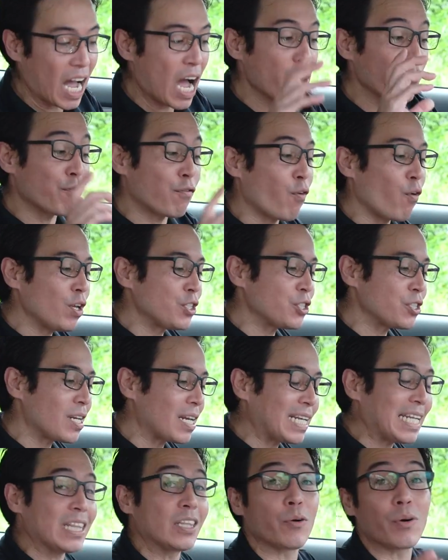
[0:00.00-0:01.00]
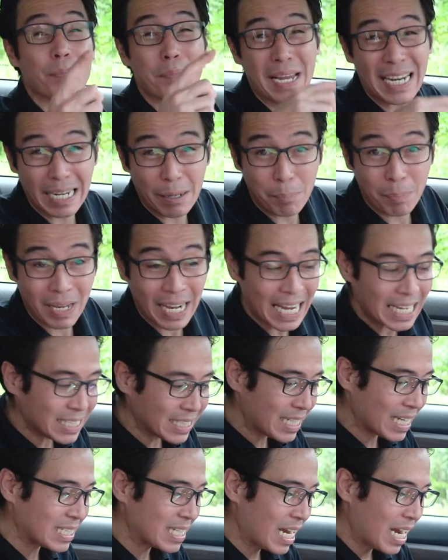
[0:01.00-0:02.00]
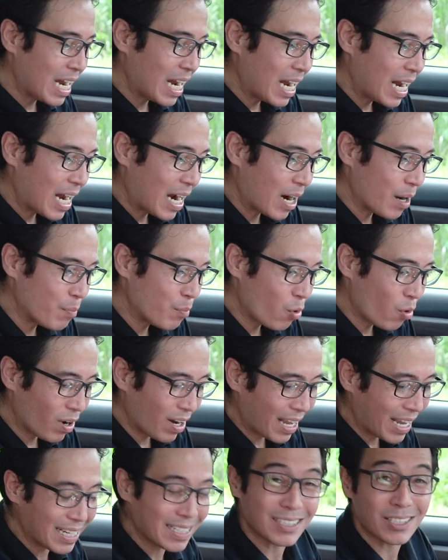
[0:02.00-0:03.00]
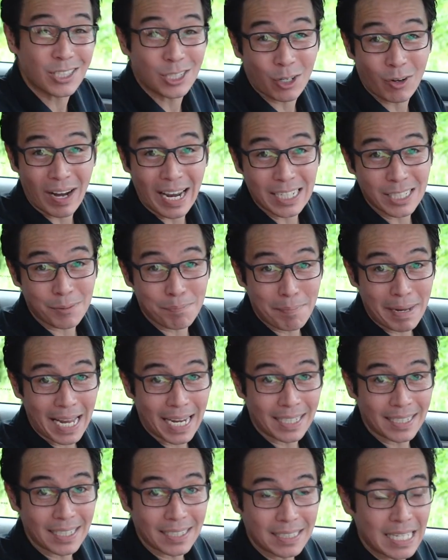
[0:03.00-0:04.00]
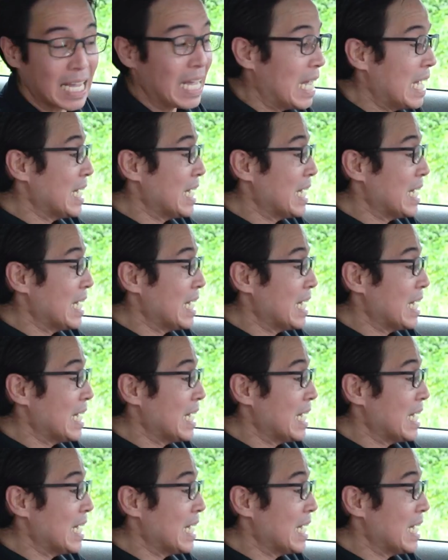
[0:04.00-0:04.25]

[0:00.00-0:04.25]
Unfortunately, the remaining plastics are more like scratch magnets.